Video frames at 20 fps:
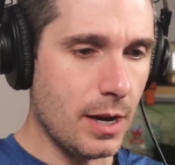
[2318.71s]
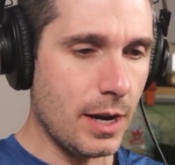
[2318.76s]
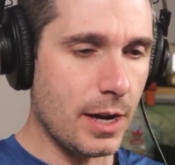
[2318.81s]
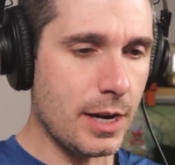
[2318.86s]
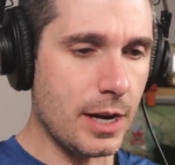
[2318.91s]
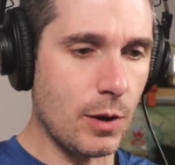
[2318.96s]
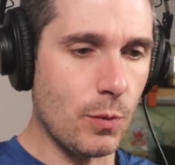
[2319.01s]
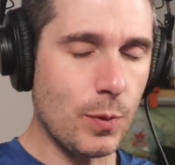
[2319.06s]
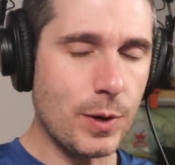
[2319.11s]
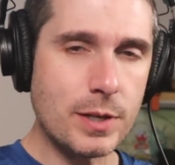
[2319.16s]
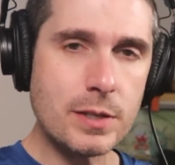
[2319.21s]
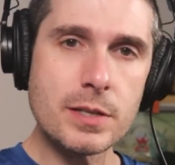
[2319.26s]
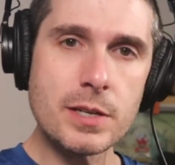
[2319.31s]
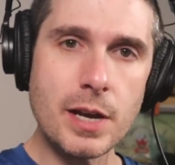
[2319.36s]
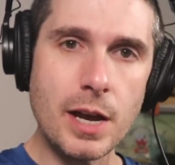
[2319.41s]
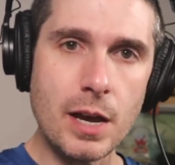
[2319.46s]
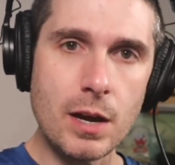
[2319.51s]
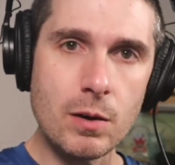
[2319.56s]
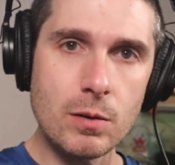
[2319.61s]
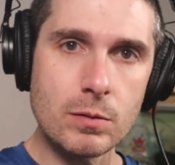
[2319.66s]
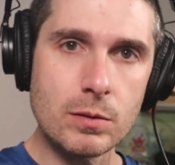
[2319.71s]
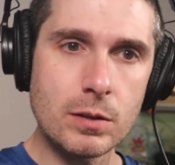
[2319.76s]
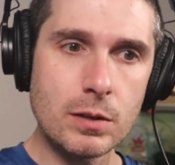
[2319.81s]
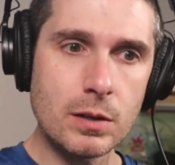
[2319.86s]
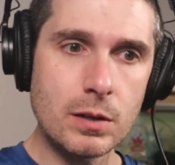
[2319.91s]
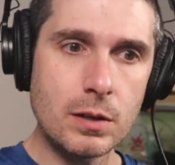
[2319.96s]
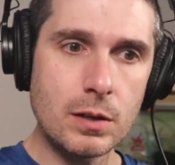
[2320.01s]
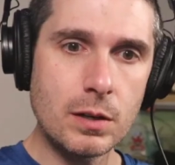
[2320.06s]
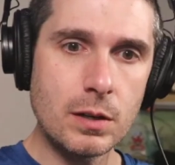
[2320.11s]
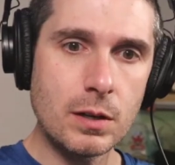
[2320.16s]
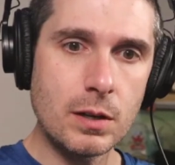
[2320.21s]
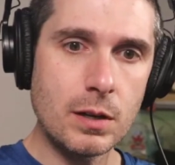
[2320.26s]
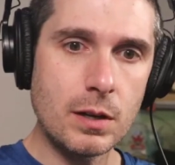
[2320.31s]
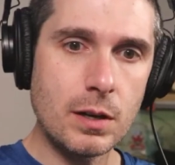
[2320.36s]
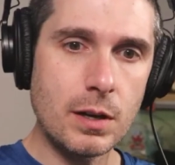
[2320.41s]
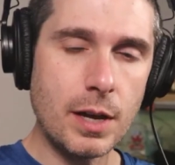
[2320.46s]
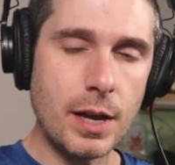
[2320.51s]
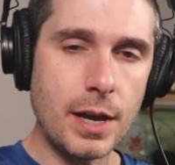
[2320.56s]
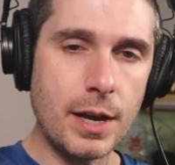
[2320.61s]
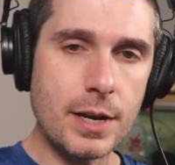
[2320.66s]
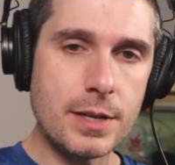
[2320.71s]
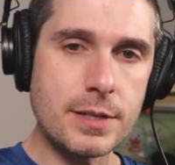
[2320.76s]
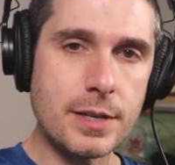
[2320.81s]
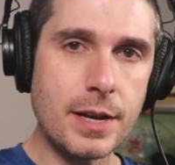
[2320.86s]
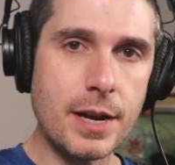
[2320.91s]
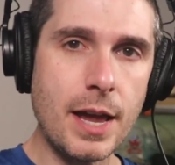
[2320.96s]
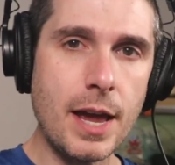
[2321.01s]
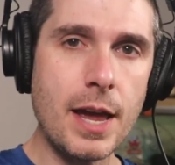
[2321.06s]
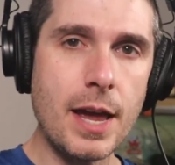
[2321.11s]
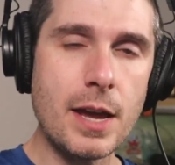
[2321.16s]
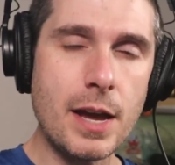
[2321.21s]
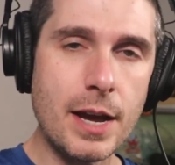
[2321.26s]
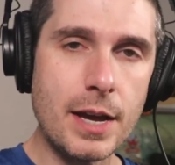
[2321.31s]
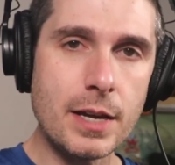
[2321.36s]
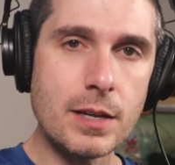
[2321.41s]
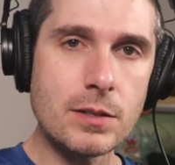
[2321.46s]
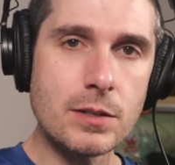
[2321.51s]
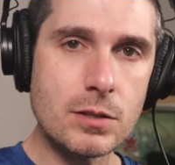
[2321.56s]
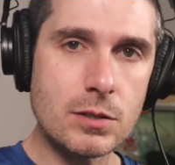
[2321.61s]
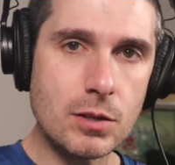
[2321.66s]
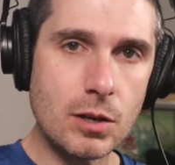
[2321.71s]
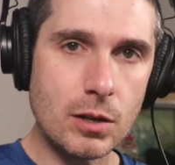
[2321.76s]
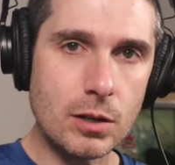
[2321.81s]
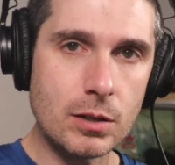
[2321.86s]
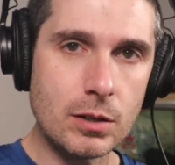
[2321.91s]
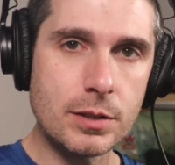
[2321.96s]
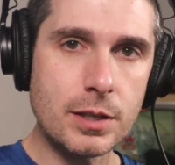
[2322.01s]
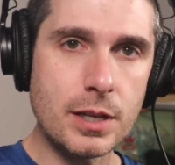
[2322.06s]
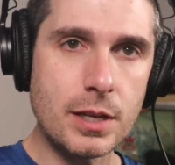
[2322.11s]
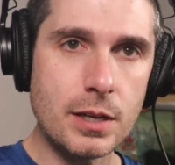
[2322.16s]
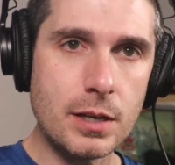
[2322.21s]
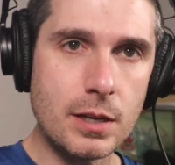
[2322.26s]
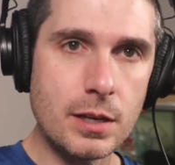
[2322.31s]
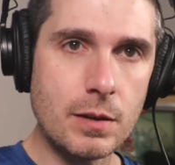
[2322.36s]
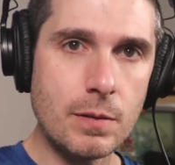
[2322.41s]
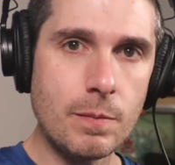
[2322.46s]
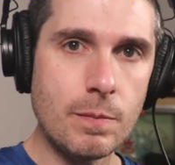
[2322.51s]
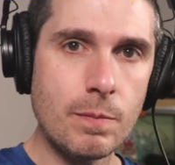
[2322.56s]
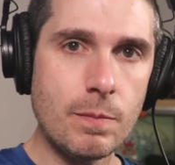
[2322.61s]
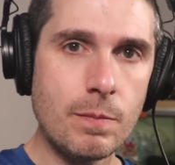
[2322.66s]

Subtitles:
and I went down and I said, "Hey, I installed the